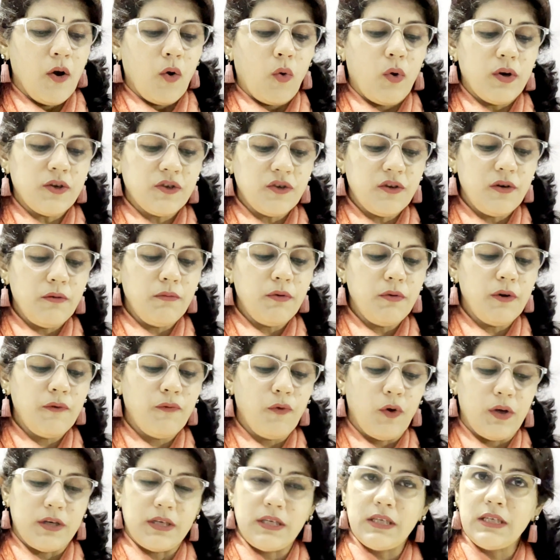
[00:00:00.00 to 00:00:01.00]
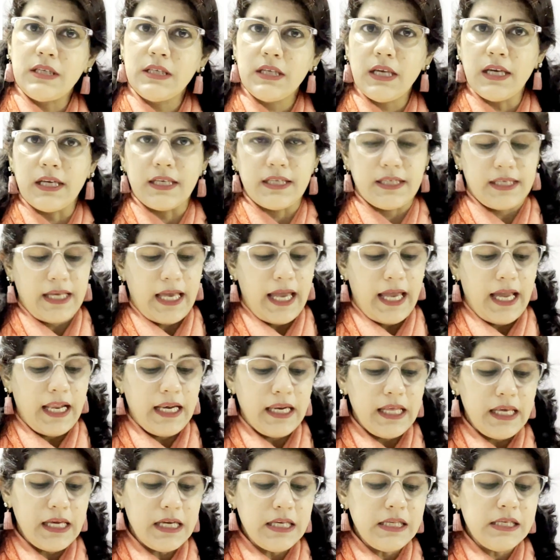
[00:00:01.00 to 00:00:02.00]
Question number 46.
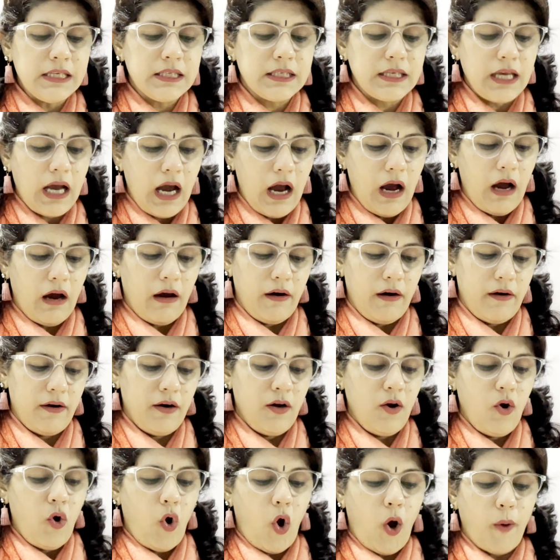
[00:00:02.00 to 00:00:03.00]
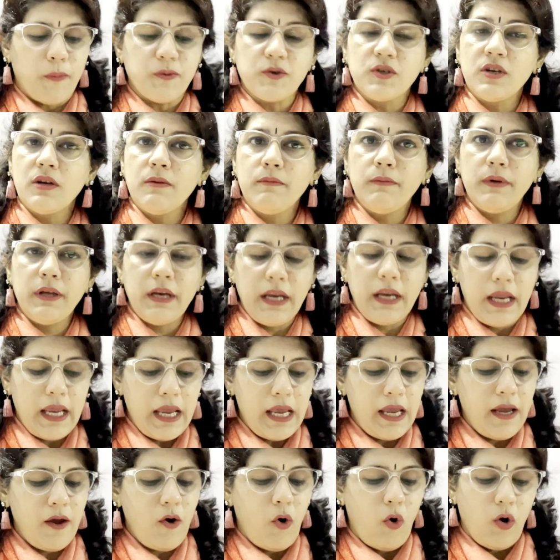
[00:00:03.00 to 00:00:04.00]
Alleles are option number
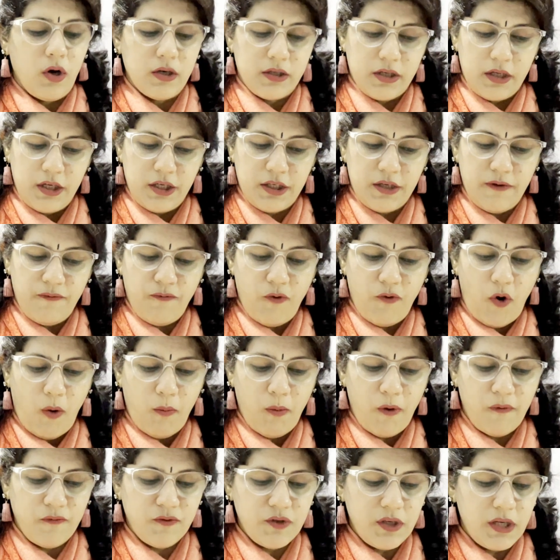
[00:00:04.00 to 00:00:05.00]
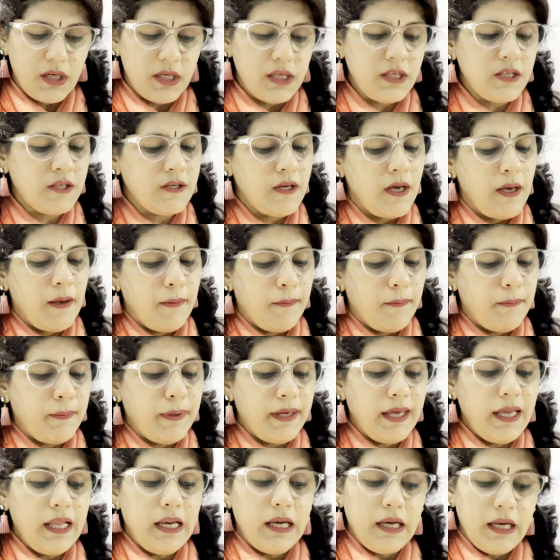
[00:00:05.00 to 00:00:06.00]
A alternative form of genes,
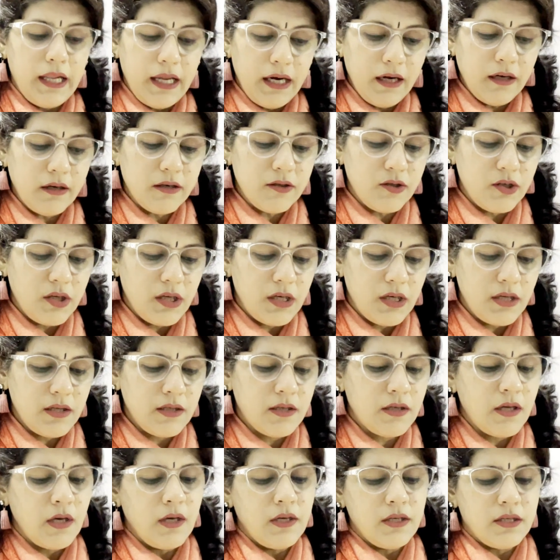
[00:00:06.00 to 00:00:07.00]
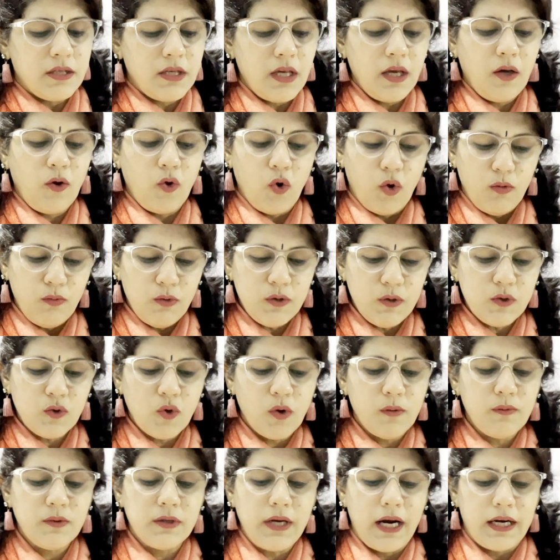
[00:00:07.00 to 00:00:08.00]
B linked genes, C
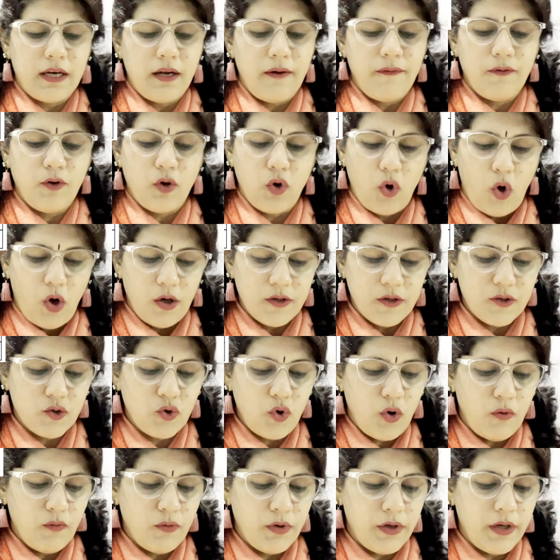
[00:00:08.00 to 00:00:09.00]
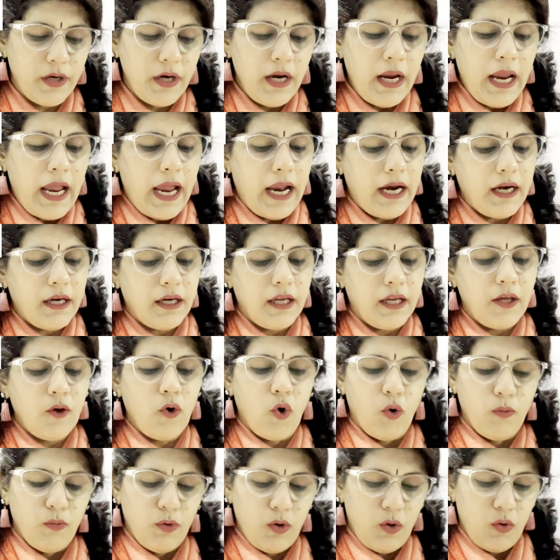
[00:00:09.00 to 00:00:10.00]
chromosomes that have crossed over, and D
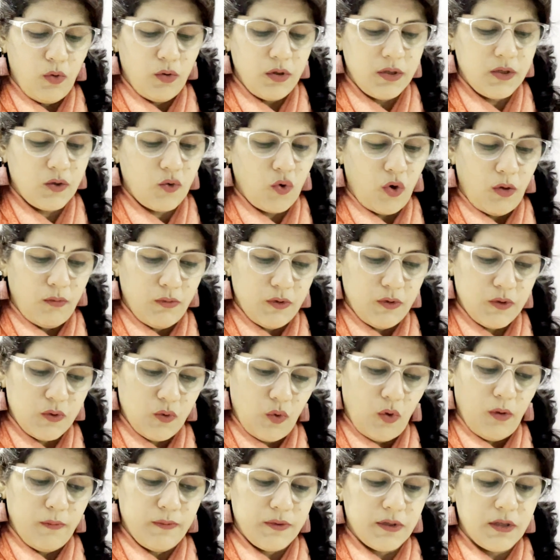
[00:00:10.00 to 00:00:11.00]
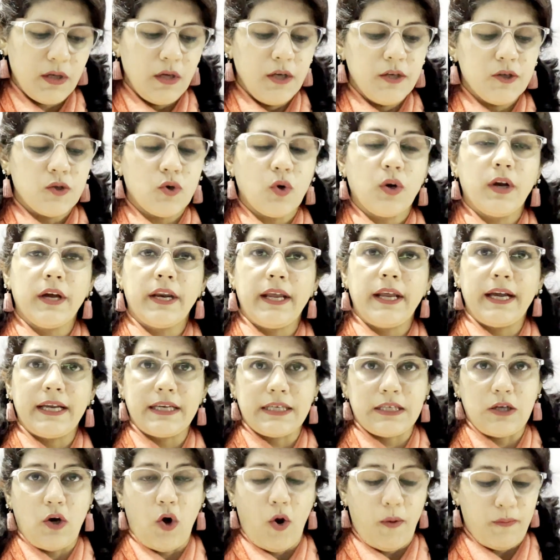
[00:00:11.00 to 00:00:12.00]
homologous chromosomes. So
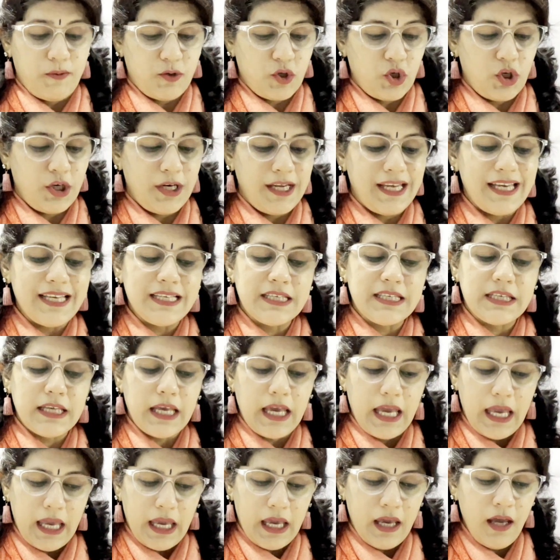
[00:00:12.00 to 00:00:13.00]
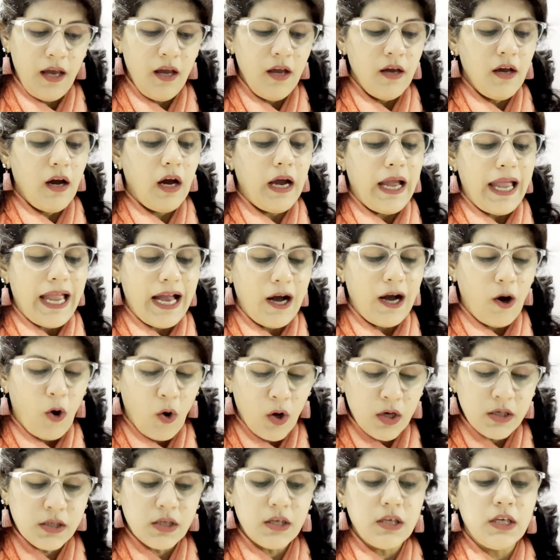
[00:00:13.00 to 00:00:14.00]
correct option is A
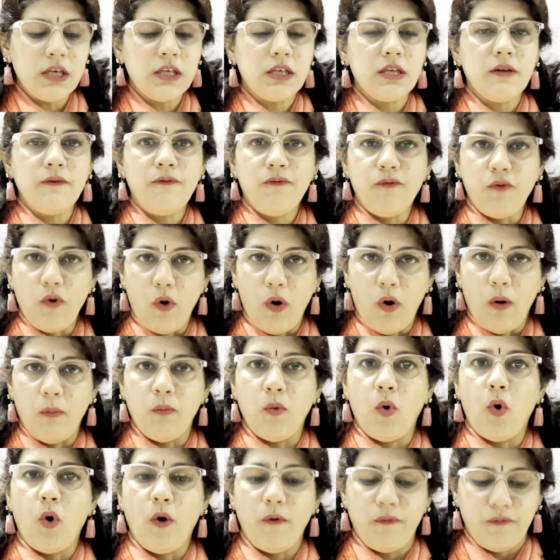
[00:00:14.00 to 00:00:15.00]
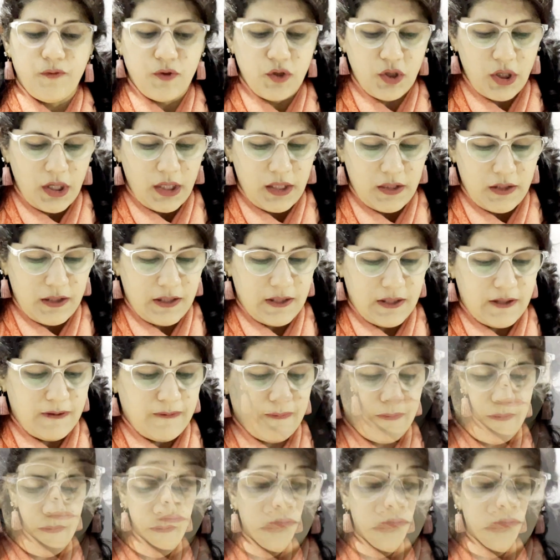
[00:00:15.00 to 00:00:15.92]
alternative form of genes.